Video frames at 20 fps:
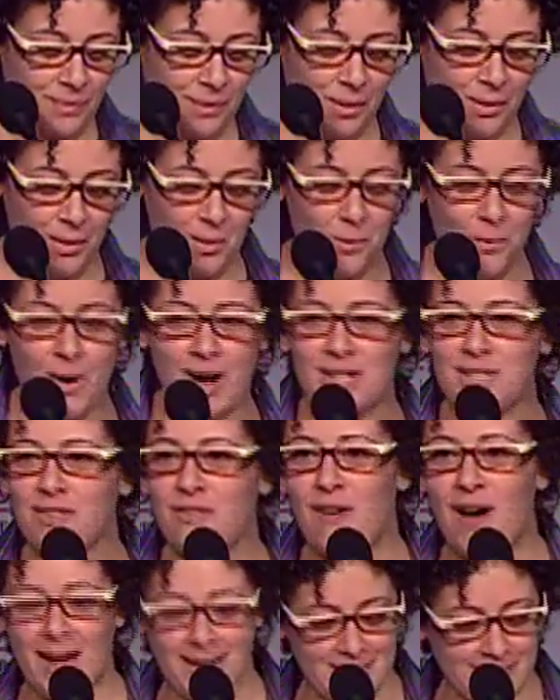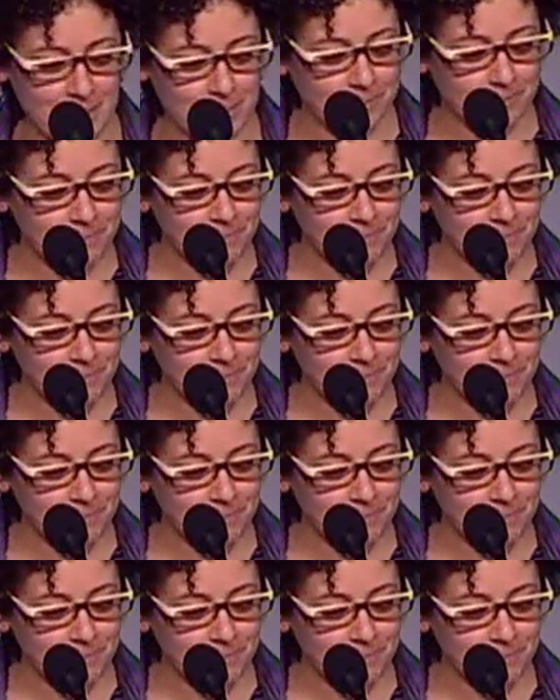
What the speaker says: Or watch Fox?